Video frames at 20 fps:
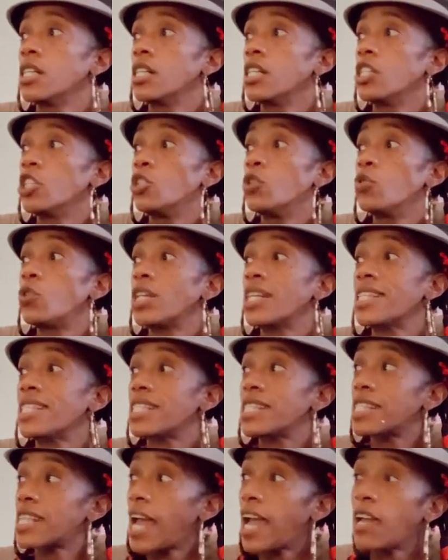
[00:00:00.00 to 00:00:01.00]
you can
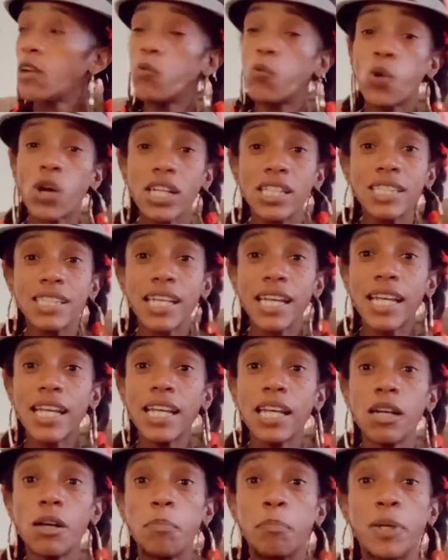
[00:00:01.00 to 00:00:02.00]
say one
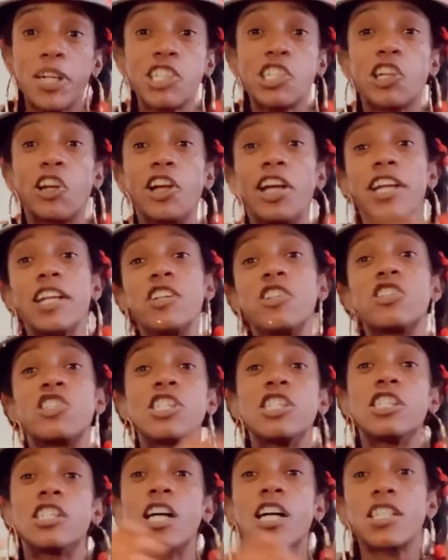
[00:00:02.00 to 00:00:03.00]
thing, but your
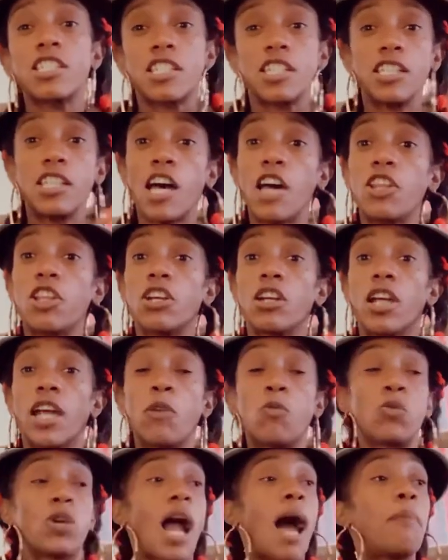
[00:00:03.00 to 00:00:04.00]
energy does another.
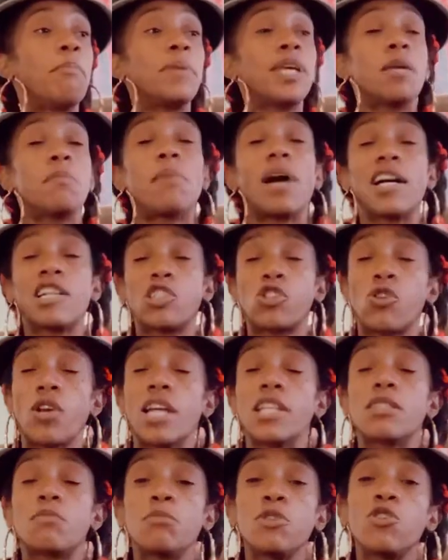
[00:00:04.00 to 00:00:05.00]
And when I mean by
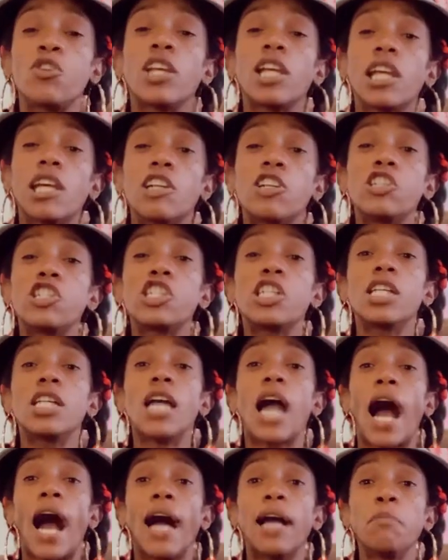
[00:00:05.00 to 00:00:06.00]
transmuting energy,
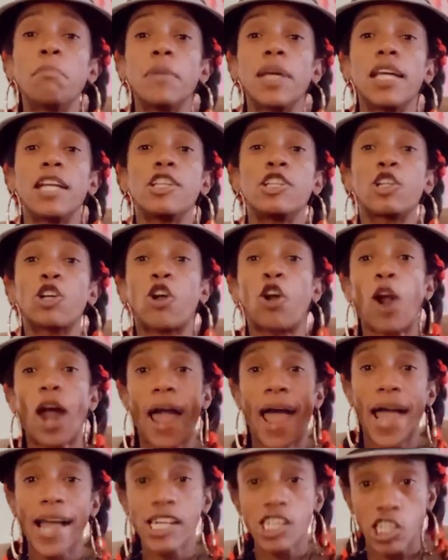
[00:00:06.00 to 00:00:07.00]
I mean your
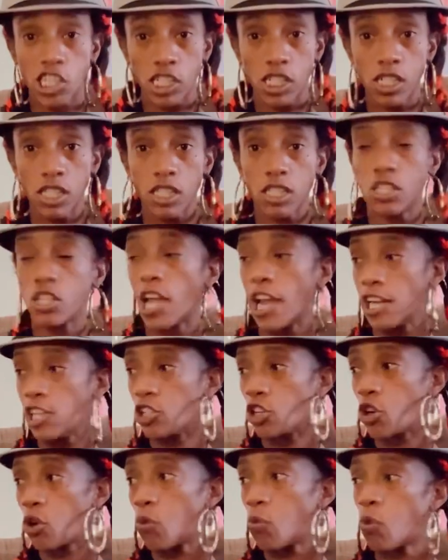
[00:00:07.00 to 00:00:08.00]
actions and
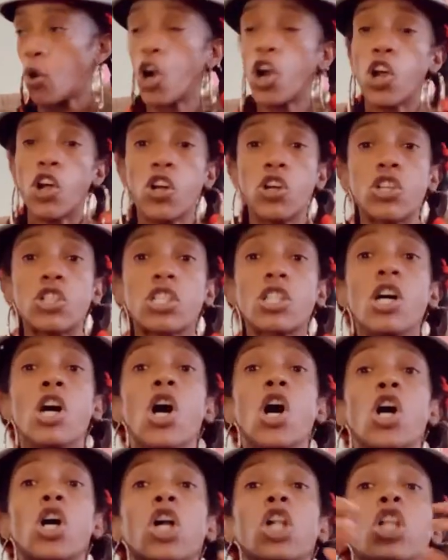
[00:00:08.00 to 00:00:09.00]
your words
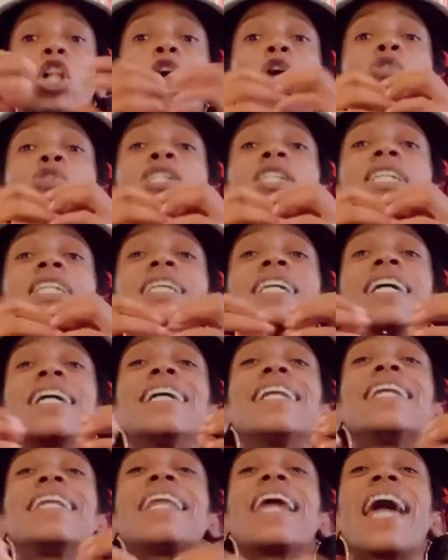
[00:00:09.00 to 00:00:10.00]
closely
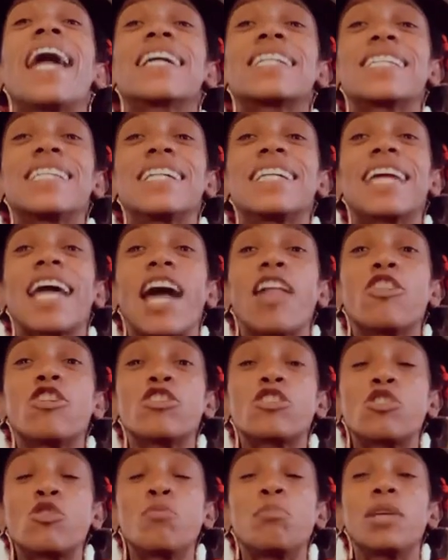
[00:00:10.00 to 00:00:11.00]
connect together
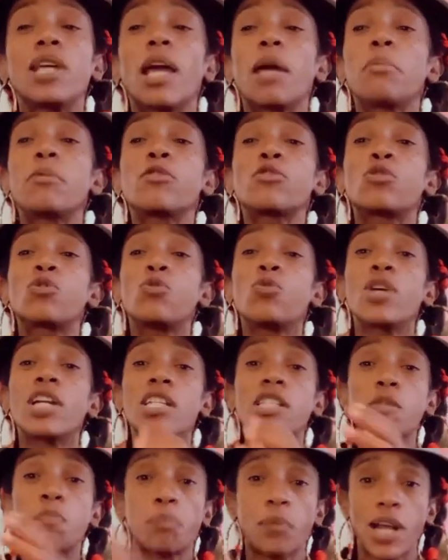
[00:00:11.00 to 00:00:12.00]
to be able to
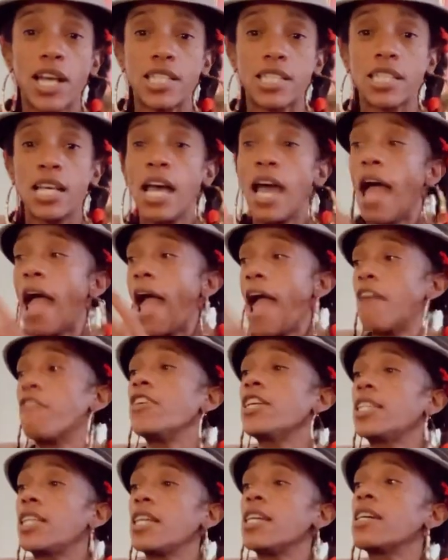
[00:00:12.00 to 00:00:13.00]
express
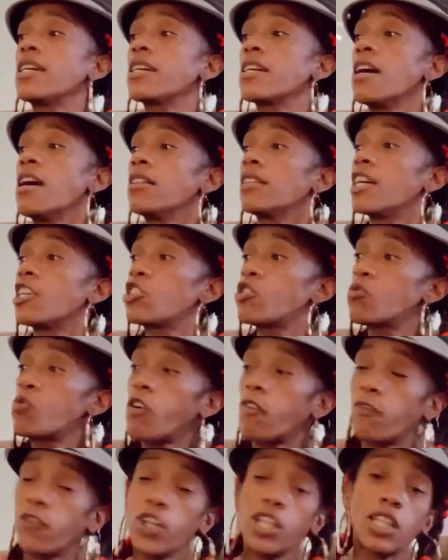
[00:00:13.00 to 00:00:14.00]
everything that you
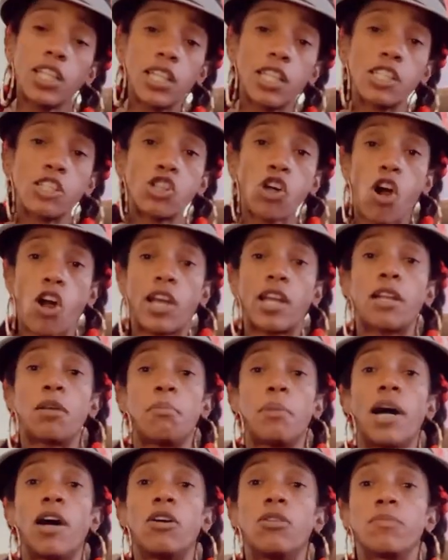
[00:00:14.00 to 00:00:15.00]
are feeling and talking
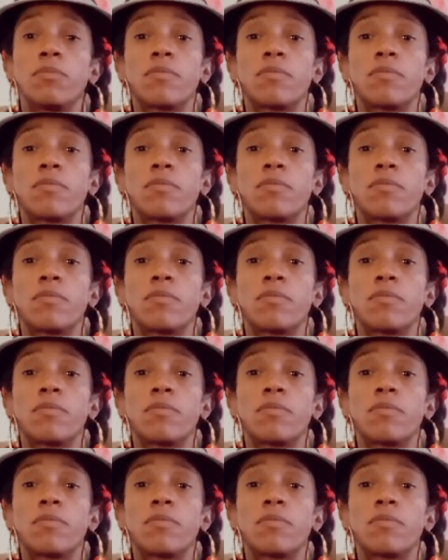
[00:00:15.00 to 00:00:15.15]
about.